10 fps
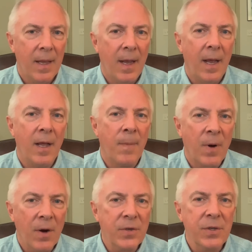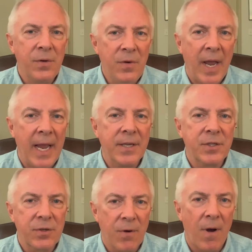A person who has
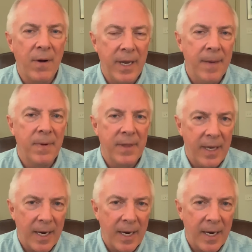strong empathy,